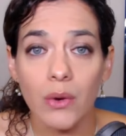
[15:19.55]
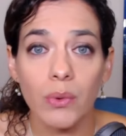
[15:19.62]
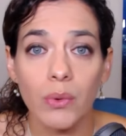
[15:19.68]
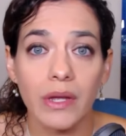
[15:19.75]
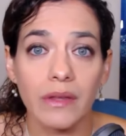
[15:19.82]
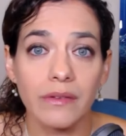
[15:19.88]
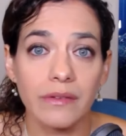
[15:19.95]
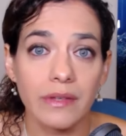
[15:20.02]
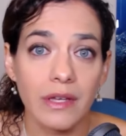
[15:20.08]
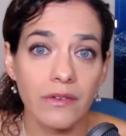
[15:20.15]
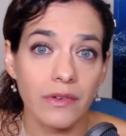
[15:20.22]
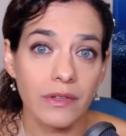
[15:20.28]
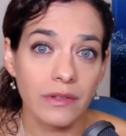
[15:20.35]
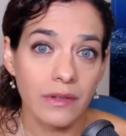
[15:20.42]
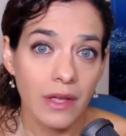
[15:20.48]
We can see
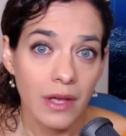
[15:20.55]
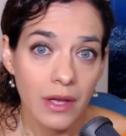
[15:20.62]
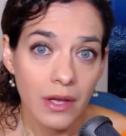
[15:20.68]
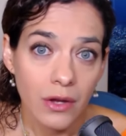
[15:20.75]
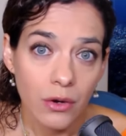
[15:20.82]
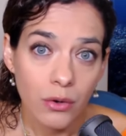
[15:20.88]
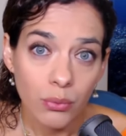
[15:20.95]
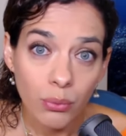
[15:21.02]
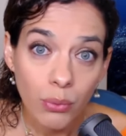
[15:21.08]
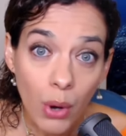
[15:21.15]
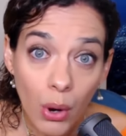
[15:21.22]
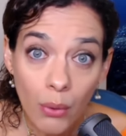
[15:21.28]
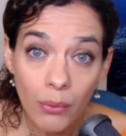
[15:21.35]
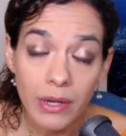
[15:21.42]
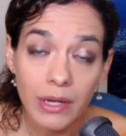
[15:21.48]
if it's
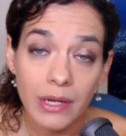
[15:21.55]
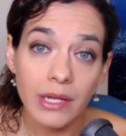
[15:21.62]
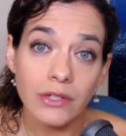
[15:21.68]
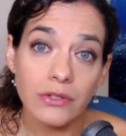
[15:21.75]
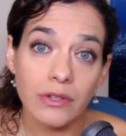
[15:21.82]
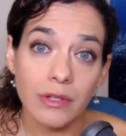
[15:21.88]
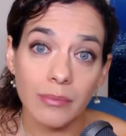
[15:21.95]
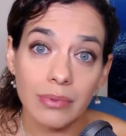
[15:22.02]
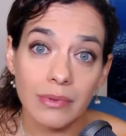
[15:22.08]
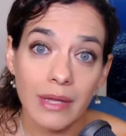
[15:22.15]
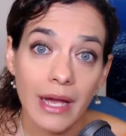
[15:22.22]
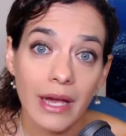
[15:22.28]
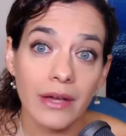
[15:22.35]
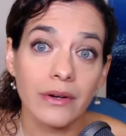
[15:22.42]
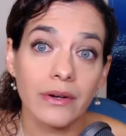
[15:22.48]
growing into the
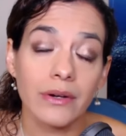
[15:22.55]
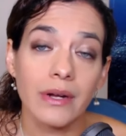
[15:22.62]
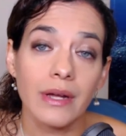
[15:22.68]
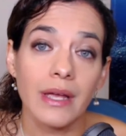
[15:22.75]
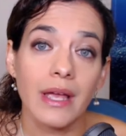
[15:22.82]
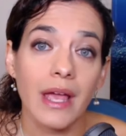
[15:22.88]
bladder,